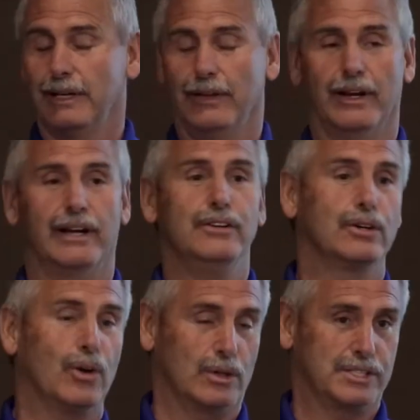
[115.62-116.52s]
And then a new
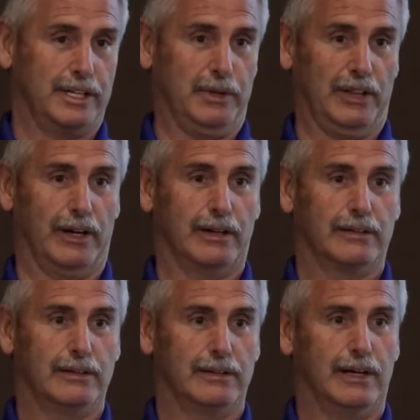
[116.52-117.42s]
coach came in there,
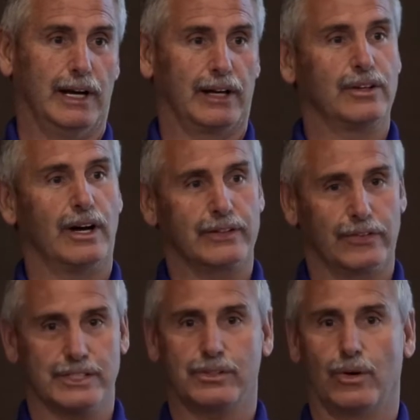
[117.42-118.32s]
and I'd talk to
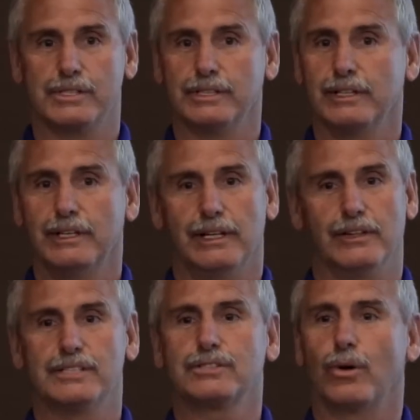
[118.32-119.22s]
this coach,
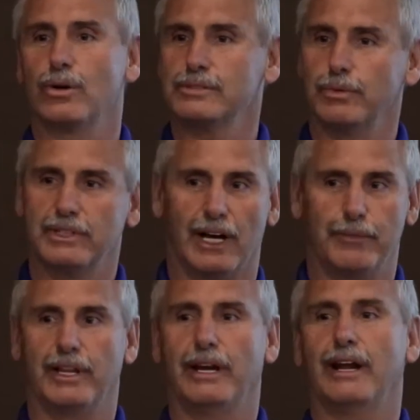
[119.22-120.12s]
and this coach would tell
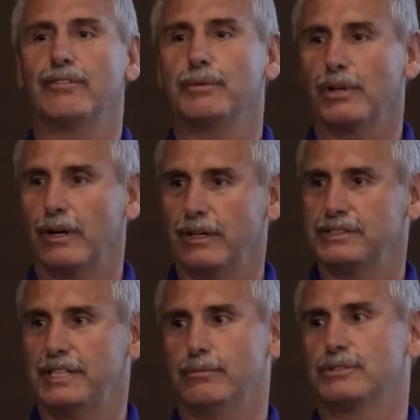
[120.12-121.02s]
me that every player in
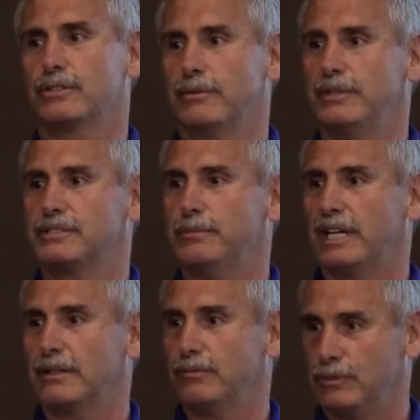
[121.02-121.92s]
his team was going to be
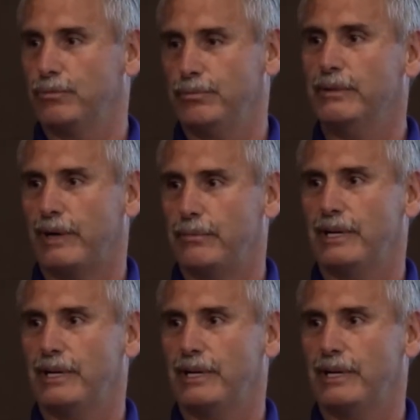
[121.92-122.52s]
would be my